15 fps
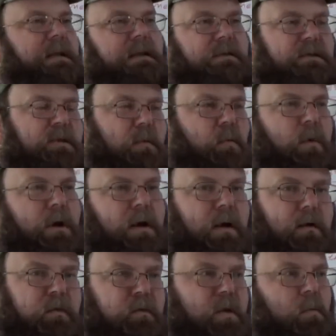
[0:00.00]
in somewhere
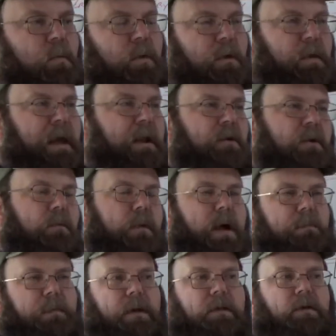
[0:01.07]
else, somewhere later, it
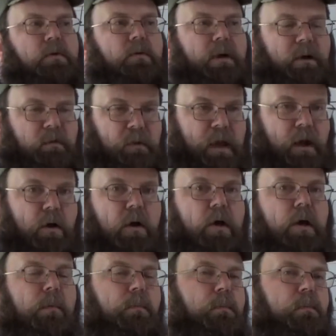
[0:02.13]
might be able to cross out.
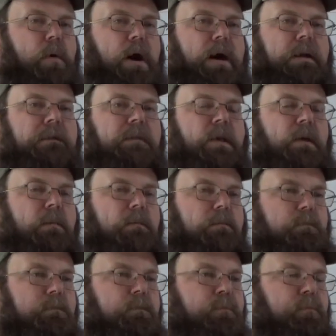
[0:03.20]
But
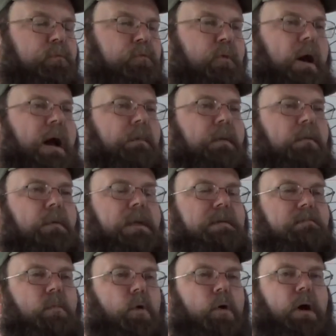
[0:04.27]

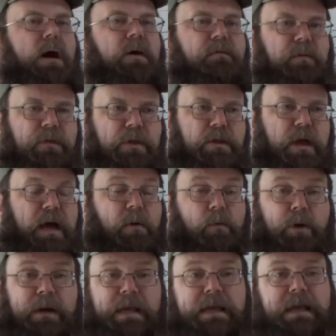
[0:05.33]
probably more often than not,
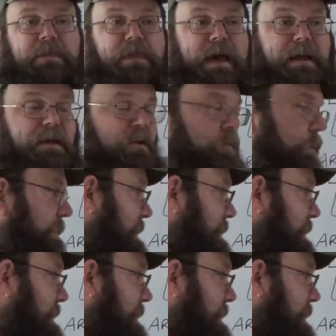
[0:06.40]
we're going to get that into a